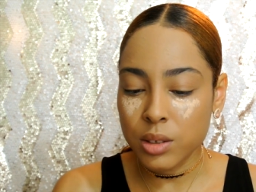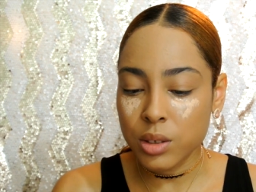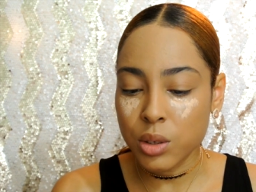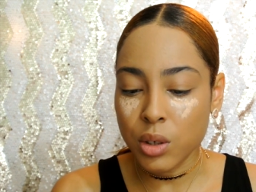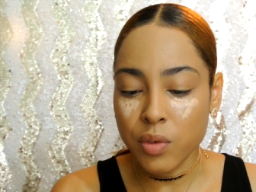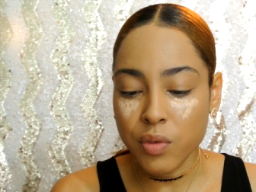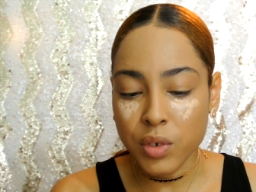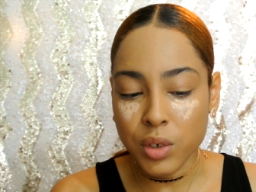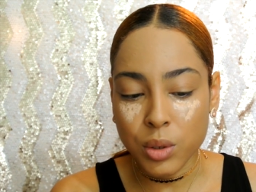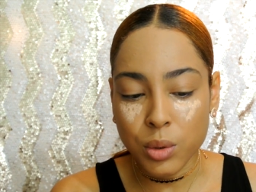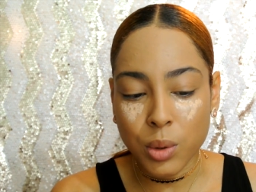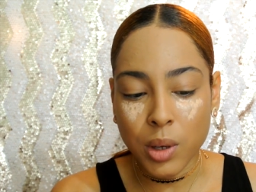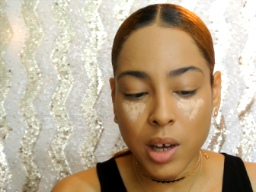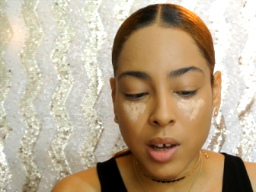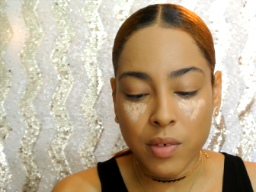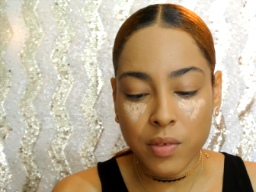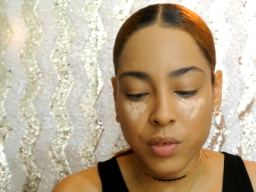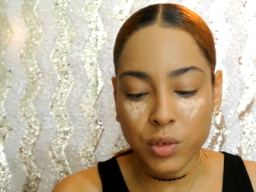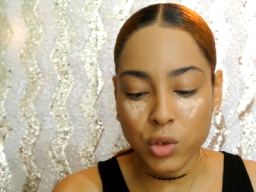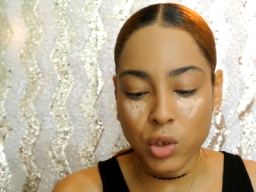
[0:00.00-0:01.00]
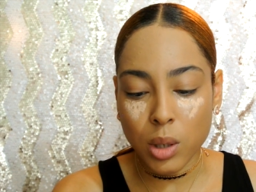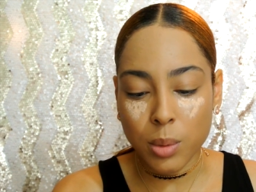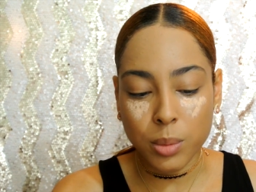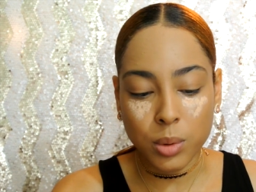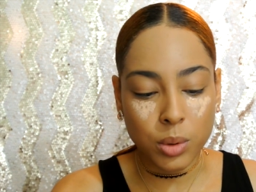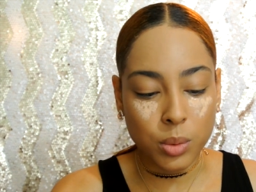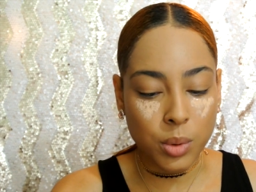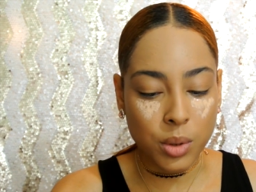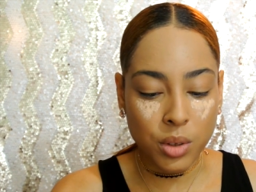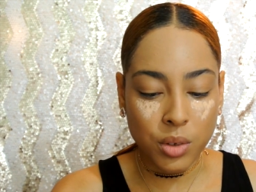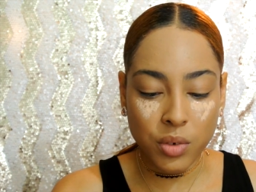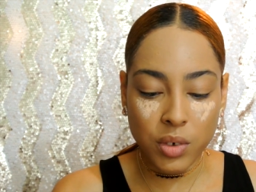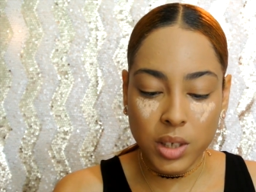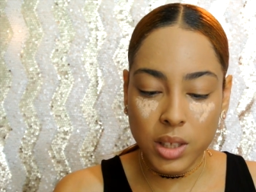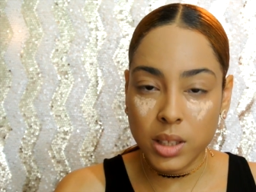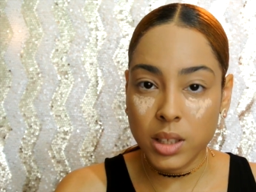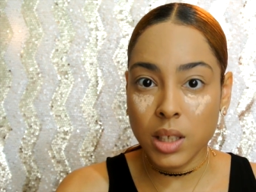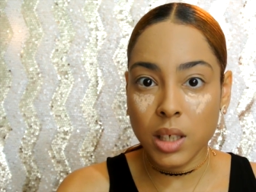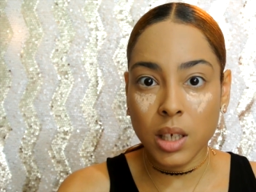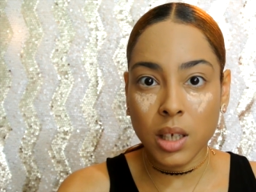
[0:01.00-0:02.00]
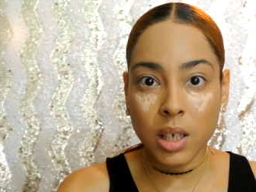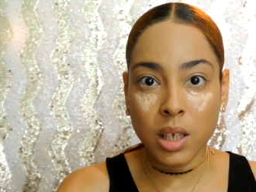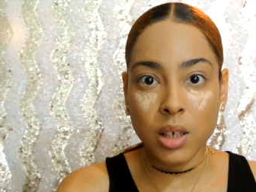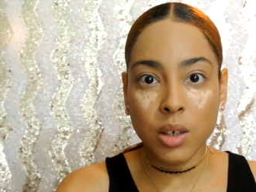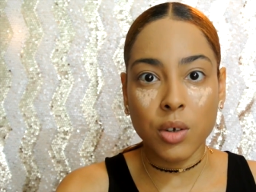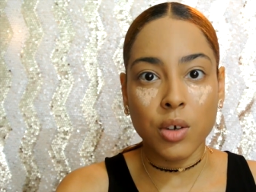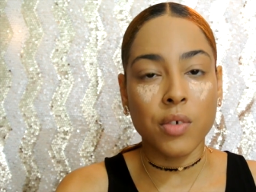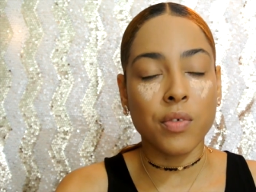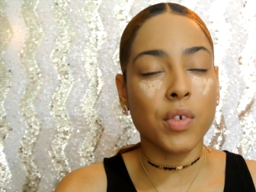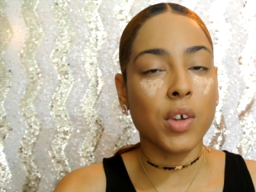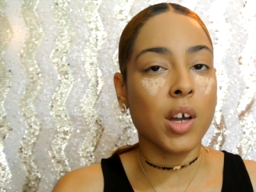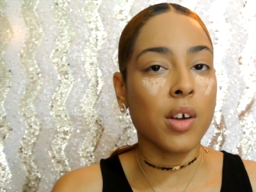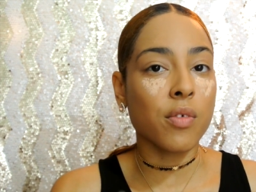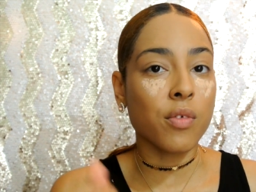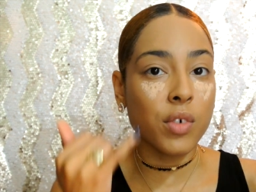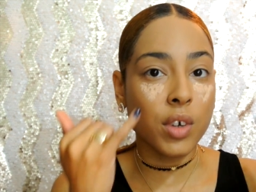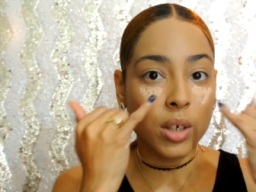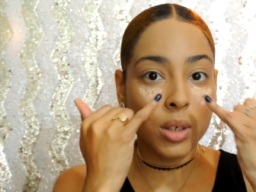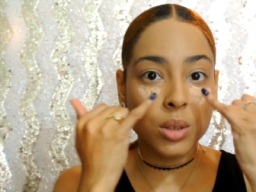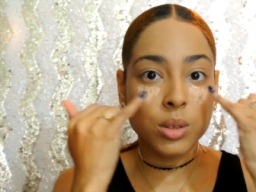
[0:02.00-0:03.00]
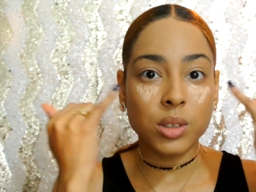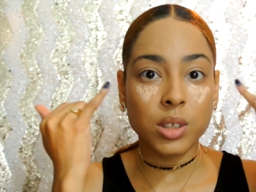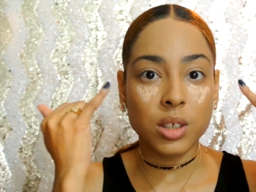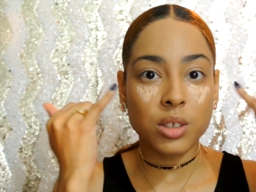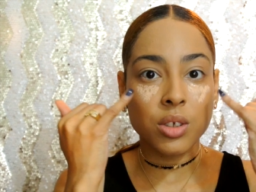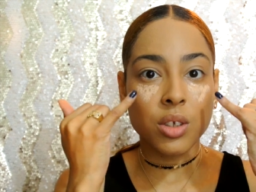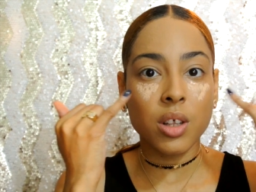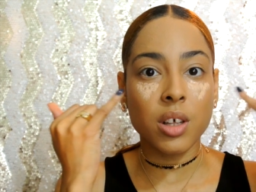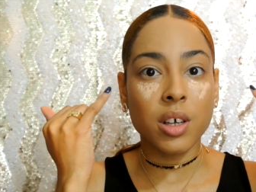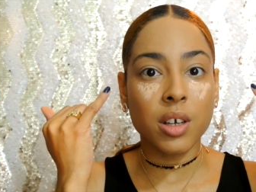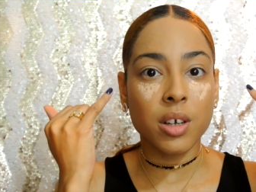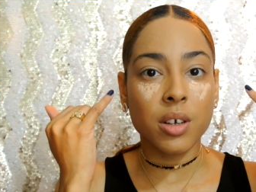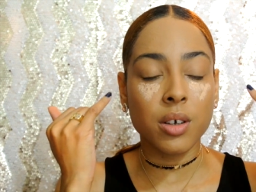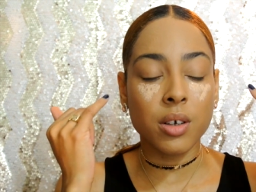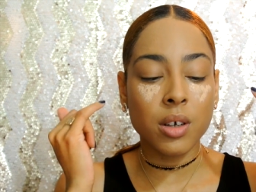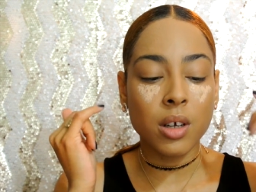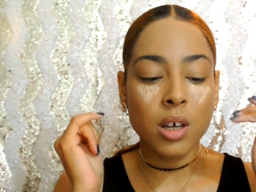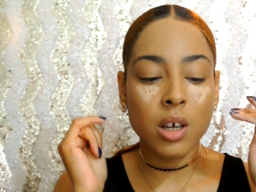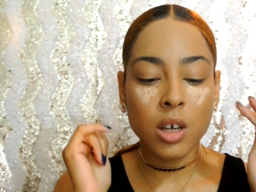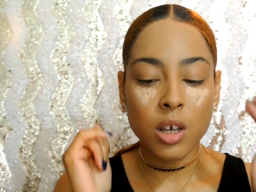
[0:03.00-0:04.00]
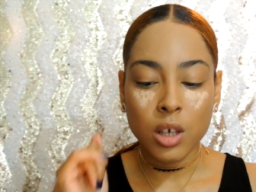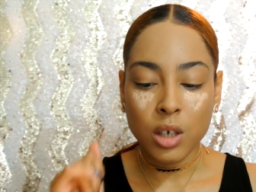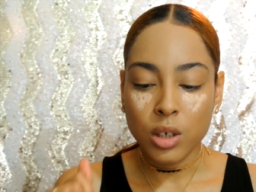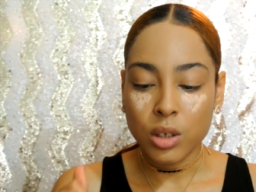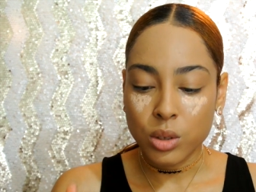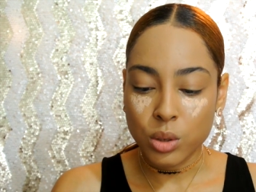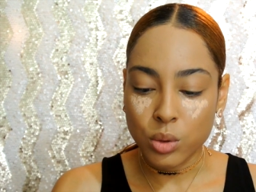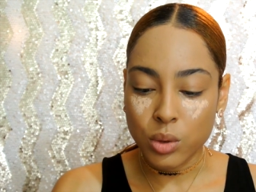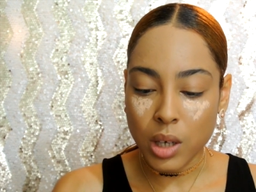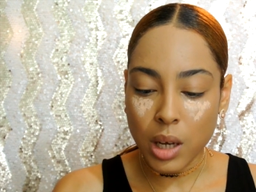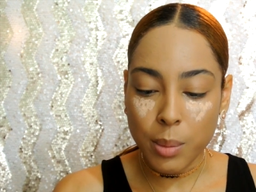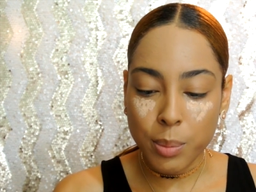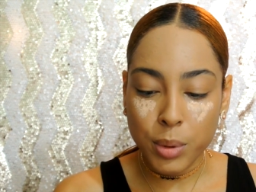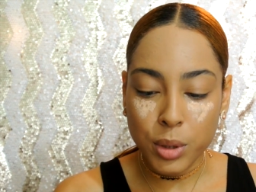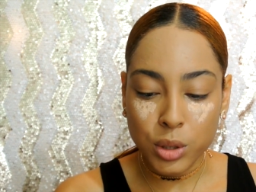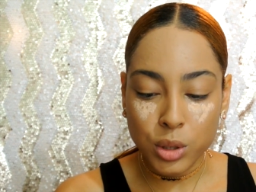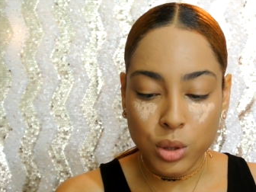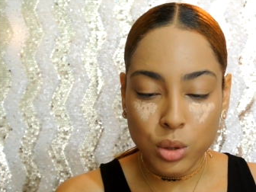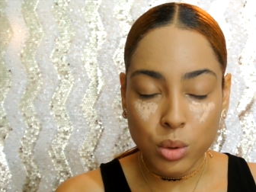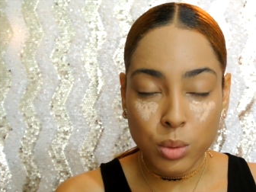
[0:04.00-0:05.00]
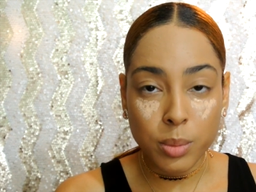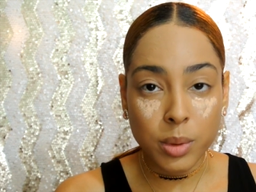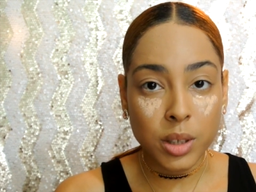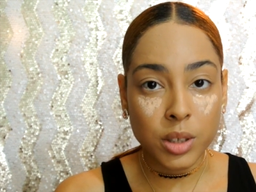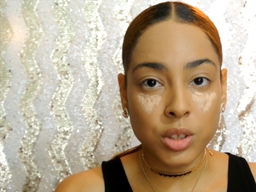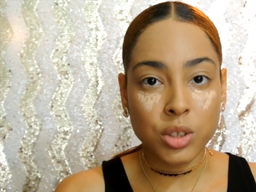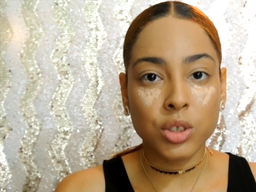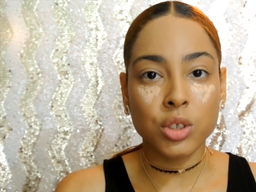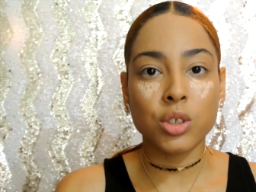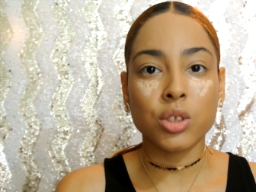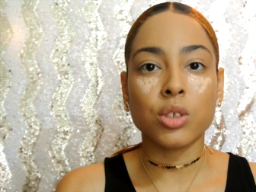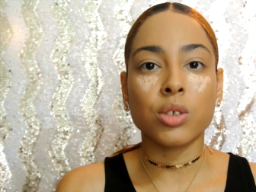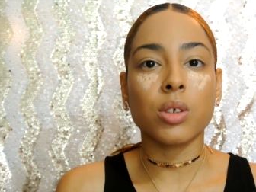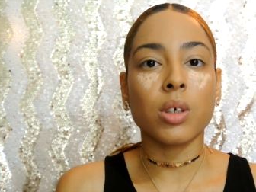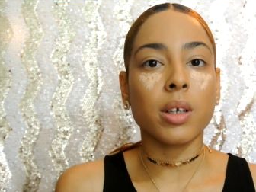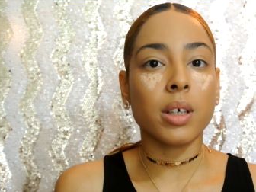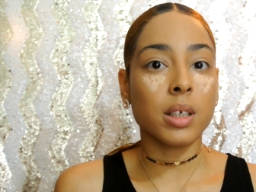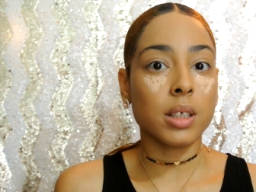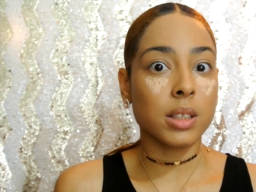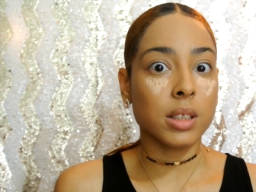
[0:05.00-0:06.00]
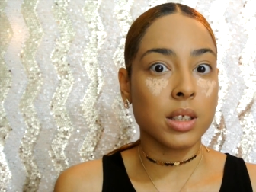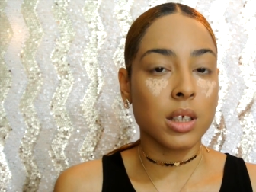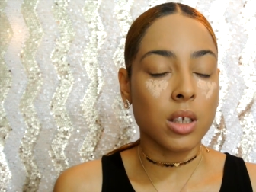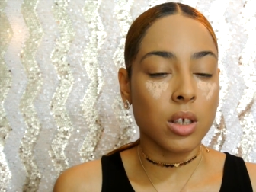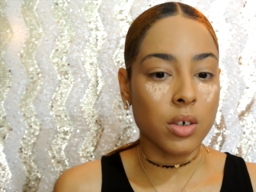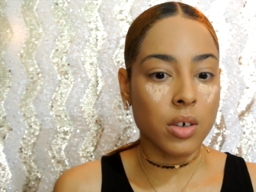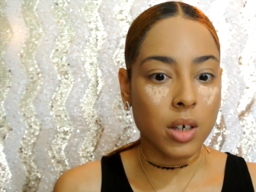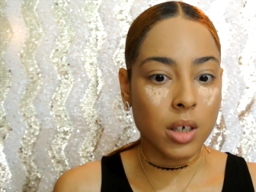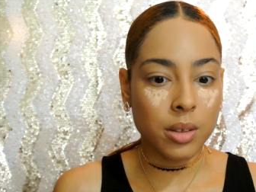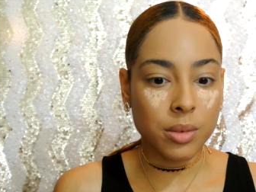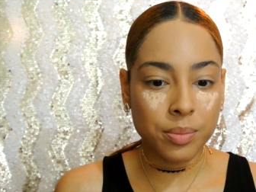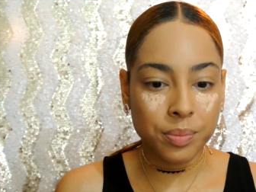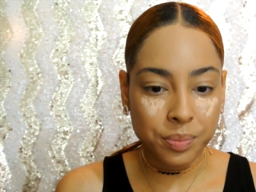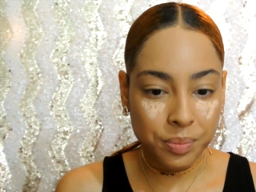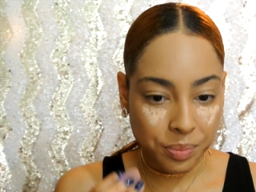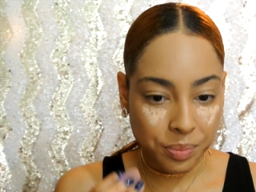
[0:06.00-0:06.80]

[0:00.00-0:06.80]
So if you have trouble with creasing, or if you have wrinkles under there, do not put too much concealer on.